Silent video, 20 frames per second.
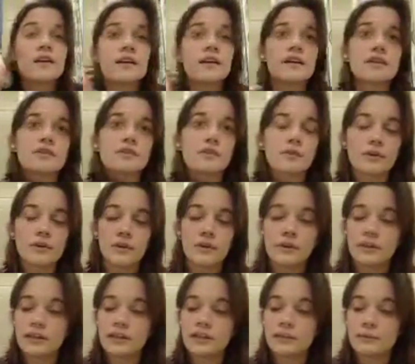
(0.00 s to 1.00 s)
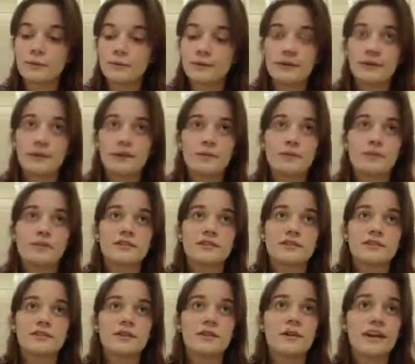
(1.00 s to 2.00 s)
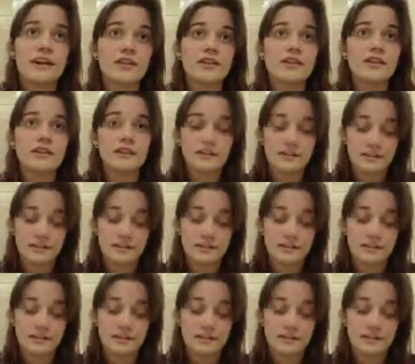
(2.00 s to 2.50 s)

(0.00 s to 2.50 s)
In case you're wondering where I keep looking up, it's because I'm actually